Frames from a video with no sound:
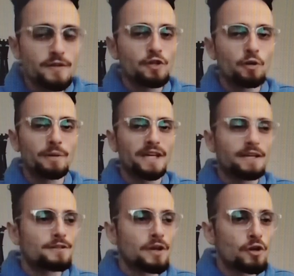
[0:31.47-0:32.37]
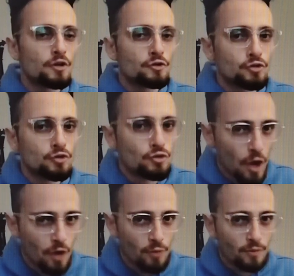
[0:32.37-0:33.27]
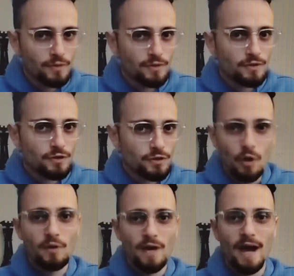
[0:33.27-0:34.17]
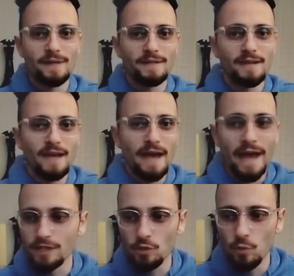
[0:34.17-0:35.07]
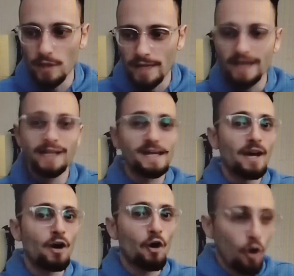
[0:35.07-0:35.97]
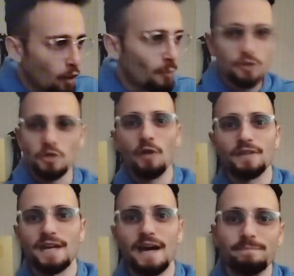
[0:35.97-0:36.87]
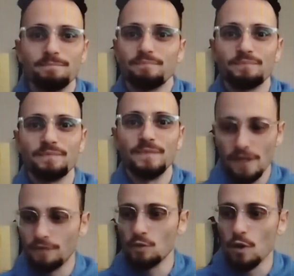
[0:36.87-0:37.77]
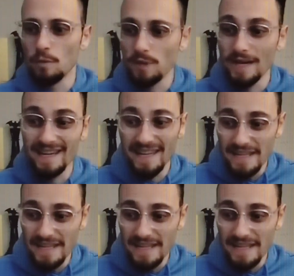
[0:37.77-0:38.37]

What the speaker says: This opening is so common, and you will get it almost all the time if you are playing,